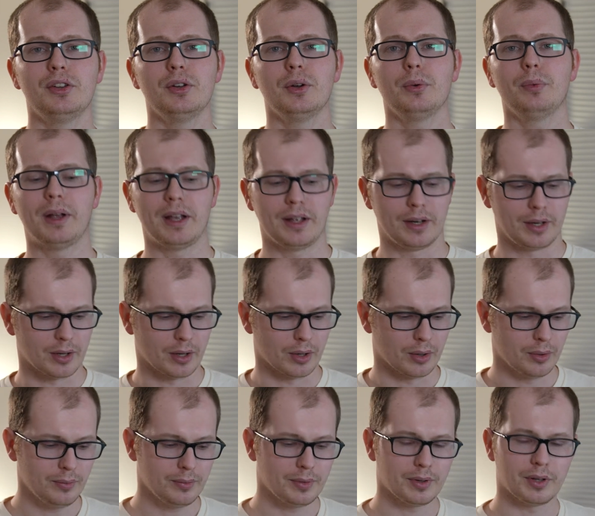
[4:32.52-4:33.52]
your
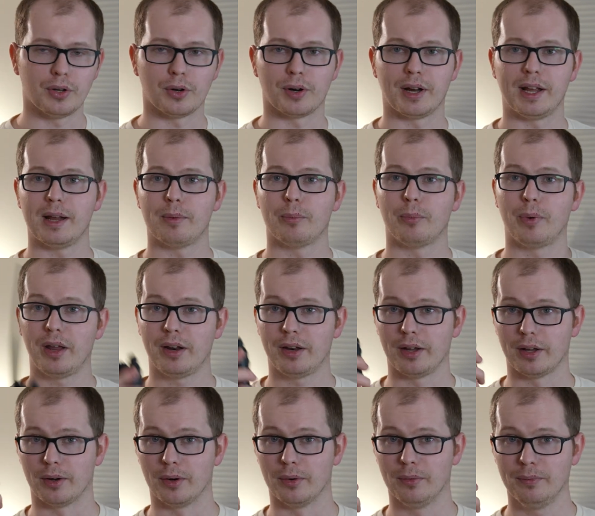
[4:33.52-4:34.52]
radio, your ham
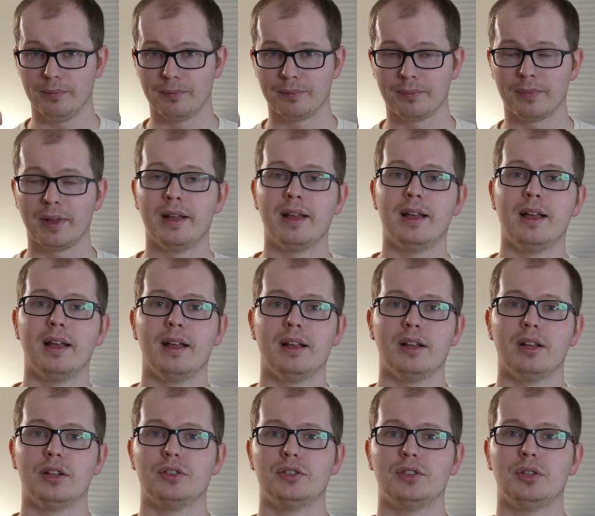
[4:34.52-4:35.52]
radio,
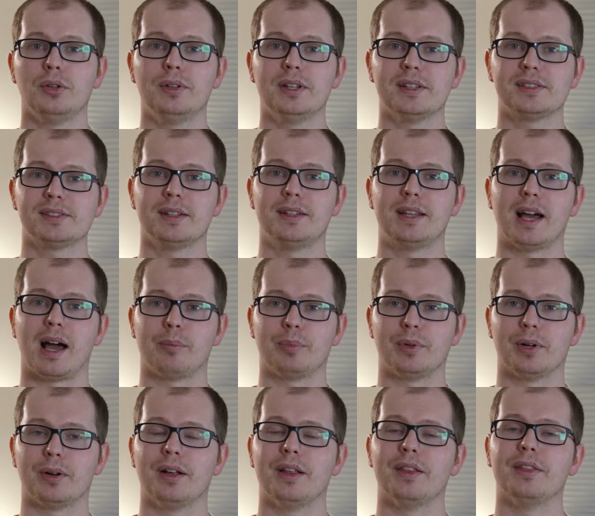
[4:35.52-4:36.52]
to this
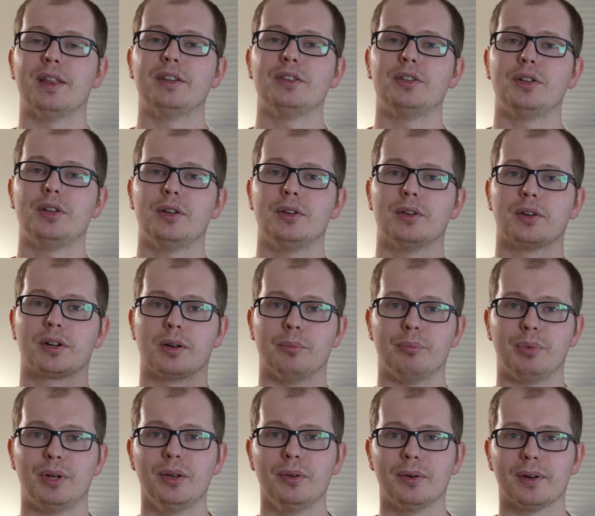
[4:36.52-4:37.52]
adapter, then to your
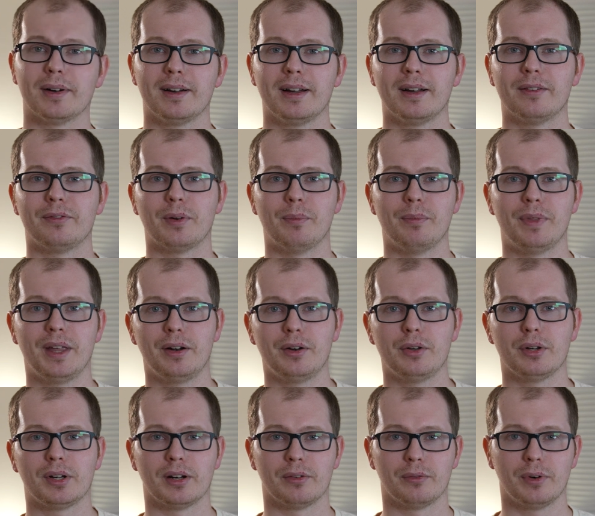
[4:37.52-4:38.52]
computer, and from there
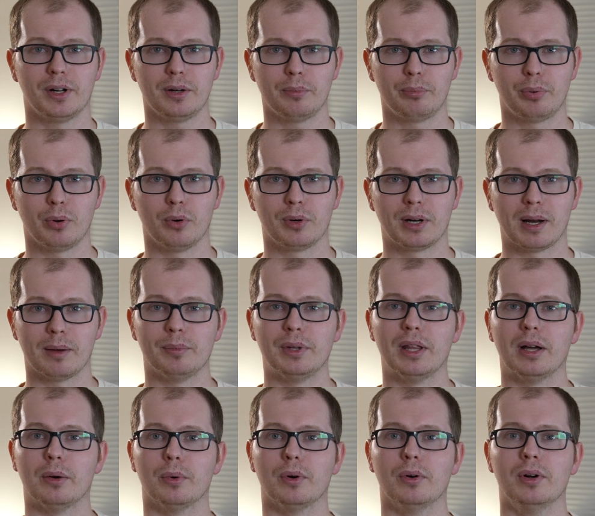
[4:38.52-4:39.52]
you can run a program
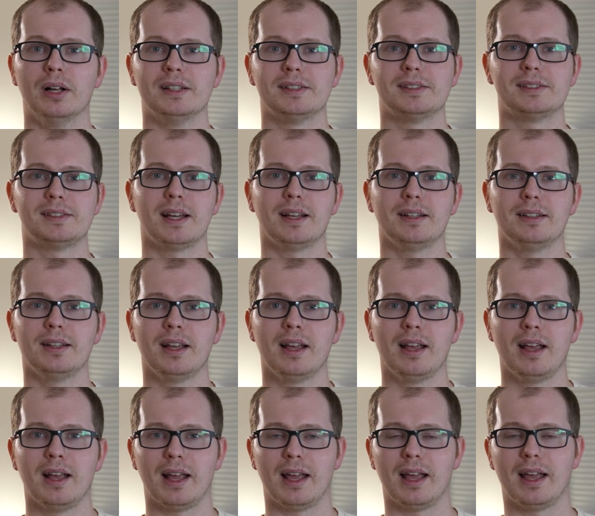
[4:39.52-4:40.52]
that will send,
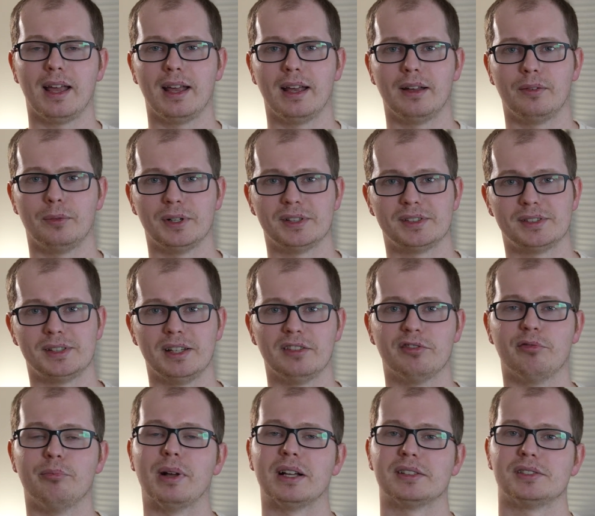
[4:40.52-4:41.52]
and receive
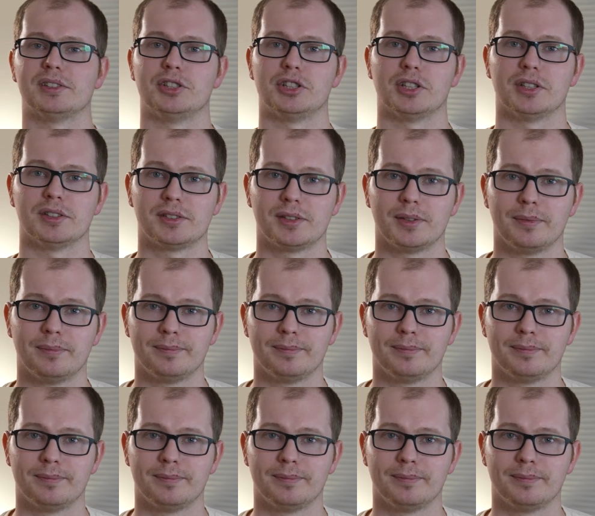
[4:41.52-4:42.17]
messages.